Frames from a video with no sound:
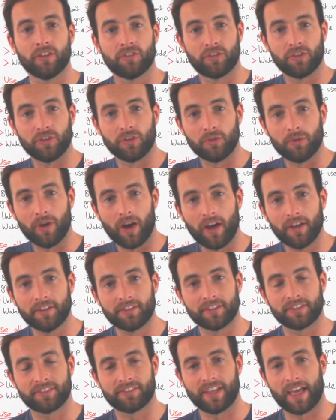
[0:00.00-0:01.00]
to
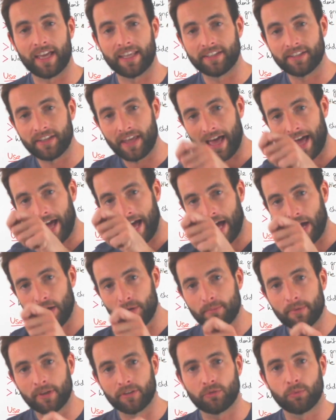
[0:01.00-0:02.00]
understand how
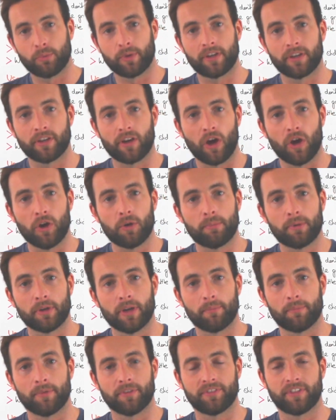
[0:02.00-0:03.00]
much we can open
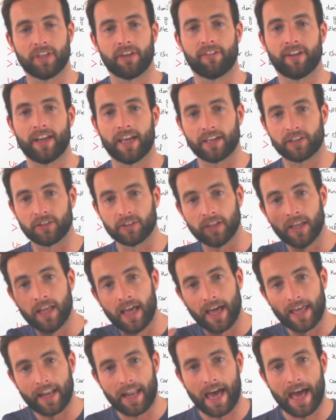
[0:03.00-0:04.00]
up the steering angle
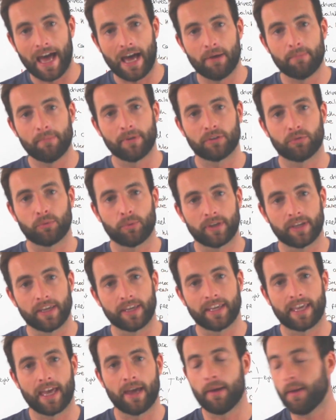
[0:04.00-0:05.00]
and how much we
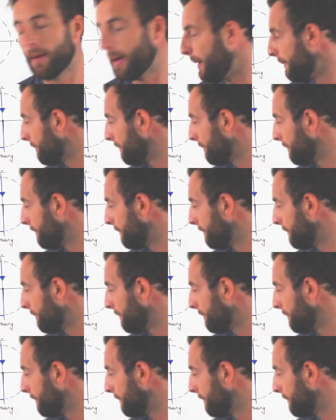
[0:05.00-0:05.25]
can get